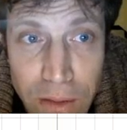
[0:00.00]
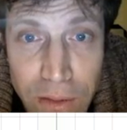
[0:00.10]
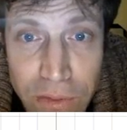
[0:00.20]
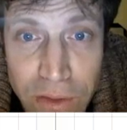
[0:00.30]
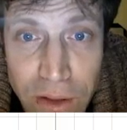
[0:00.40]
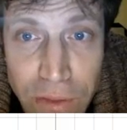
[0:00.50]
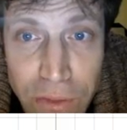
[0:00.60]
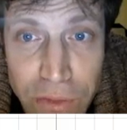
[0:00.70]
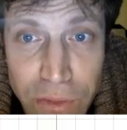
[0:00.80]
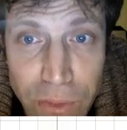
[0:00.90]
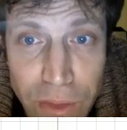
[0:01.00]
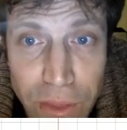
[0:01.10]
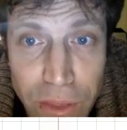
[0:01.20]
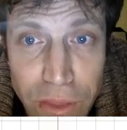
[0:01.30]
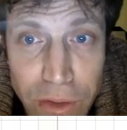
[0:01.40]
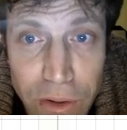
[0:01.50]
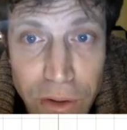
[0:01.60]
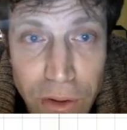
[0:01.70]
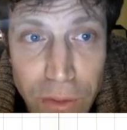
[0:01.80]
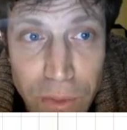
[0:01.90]
it's getting closer to
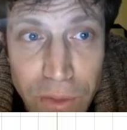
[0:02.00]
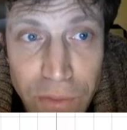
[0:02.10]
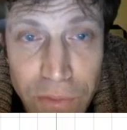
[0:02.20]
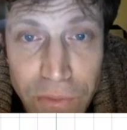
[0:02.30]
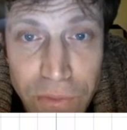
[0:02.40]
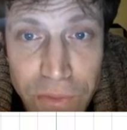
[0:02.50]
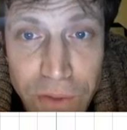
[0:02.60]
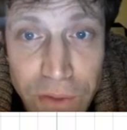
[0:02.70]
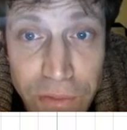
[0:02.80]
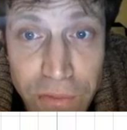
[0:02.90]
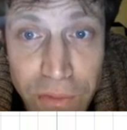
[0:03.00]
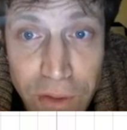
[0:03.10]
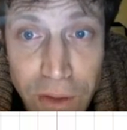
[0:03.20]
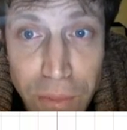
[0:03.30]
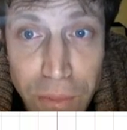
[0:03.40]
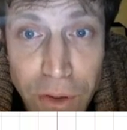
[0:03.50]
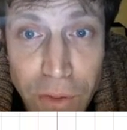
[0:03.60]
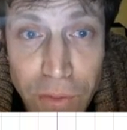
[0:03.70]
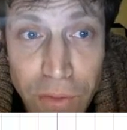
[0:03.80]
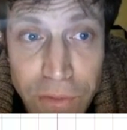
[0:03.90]
1/3, 1/5, up 1
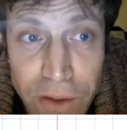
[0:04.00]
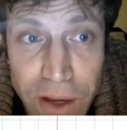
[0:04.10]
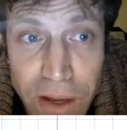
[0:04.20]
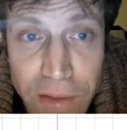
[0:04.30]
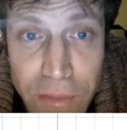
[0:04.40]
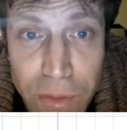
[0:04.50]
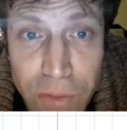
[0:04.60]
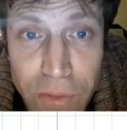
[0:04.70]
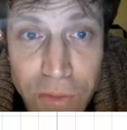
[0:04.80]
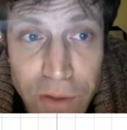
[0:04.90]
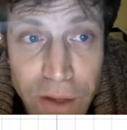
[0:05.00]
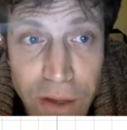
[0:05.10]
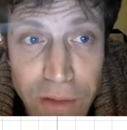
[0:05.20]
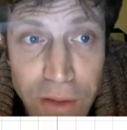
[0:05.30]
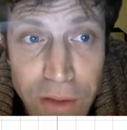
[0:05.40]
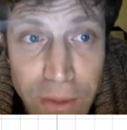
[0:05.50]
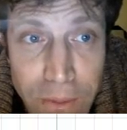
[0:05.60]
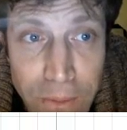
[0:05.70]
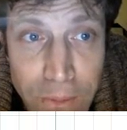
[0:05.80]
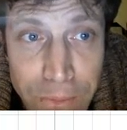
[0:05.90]
over 5, up 1 over 5.
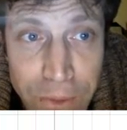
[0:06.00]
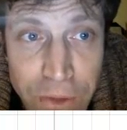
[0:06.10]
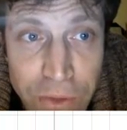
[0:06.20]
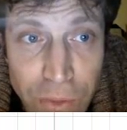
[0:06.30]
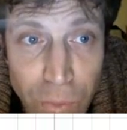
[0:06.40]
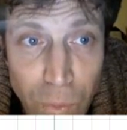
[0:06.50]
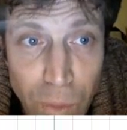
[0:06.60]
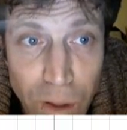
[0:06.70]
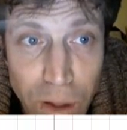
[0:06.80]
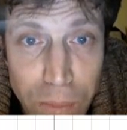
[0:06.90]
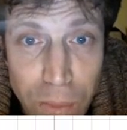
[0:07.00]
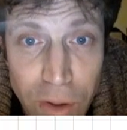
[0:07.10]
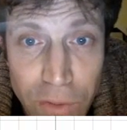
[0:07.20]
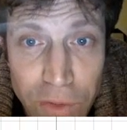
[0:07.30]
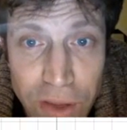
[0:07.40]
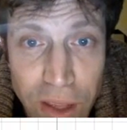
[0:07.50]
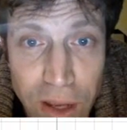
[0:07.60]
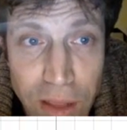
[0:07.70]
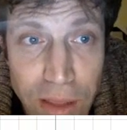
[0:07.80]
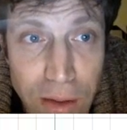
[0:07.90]
There's a up 1 over 10,
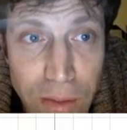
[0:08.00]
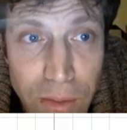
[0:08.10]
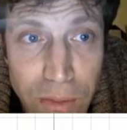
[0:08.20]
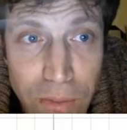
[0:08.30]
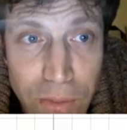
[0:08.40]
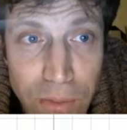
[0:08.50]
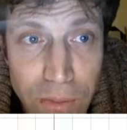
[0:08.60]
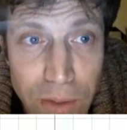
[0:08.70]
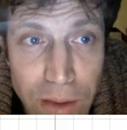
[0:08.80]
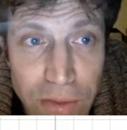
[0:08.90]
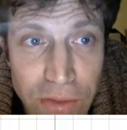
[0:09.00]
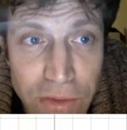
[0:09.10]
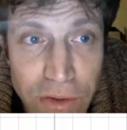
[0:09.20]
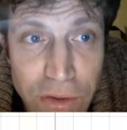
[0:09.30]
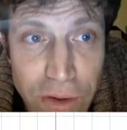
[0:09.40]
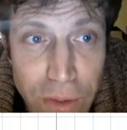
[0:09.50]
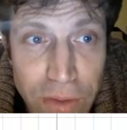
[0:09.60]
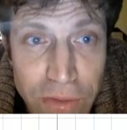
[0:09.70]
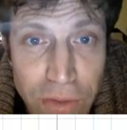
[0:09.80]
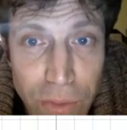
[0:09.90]
and then at 0,
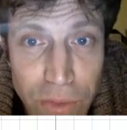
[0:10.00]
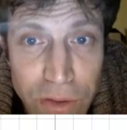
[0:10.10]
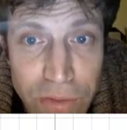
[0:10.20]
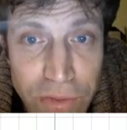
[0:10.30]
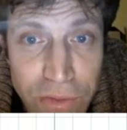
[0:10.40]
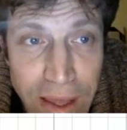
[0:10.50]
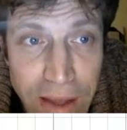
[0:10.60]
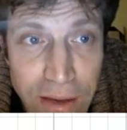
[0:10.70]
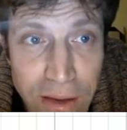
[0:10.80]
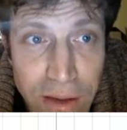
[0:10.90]
it's totally flat.